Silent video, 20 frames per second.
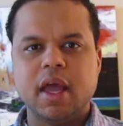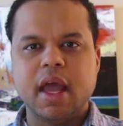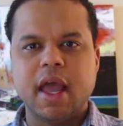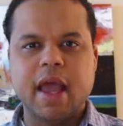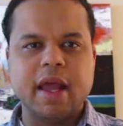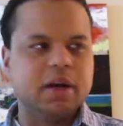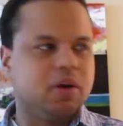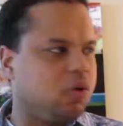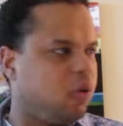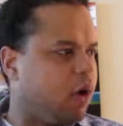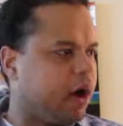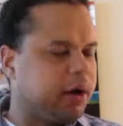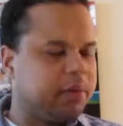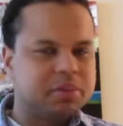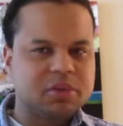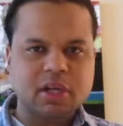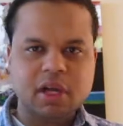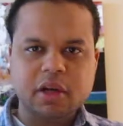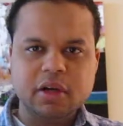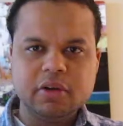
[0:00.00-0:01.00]
And
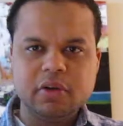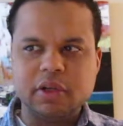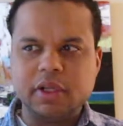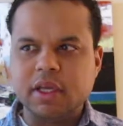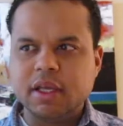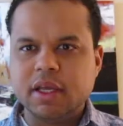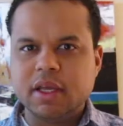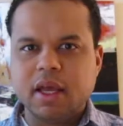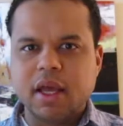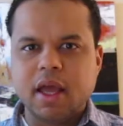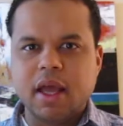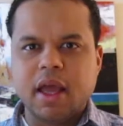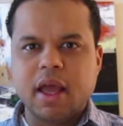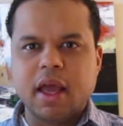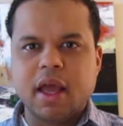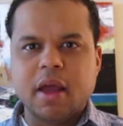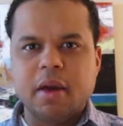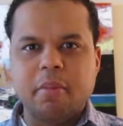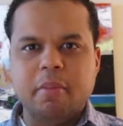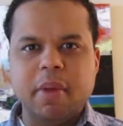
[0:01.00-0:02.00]
quantum tunneling
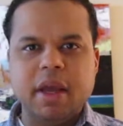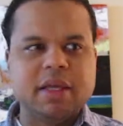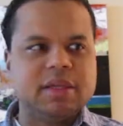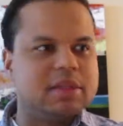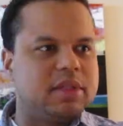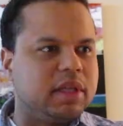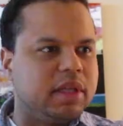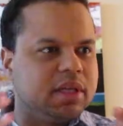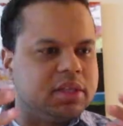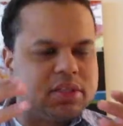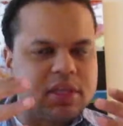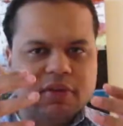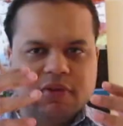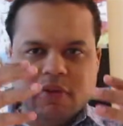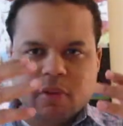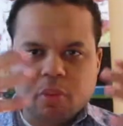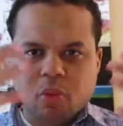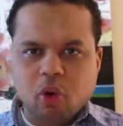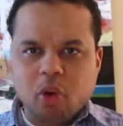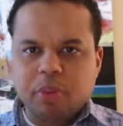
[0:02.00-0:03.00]
makes things
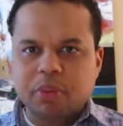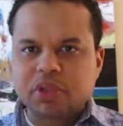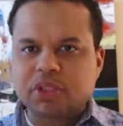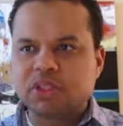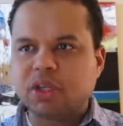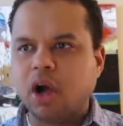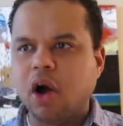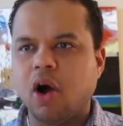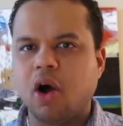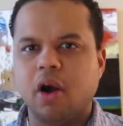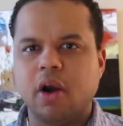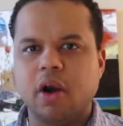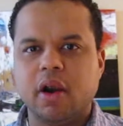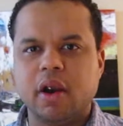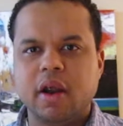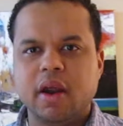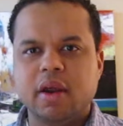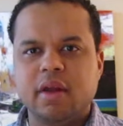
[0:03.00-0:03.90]
even more bizarre,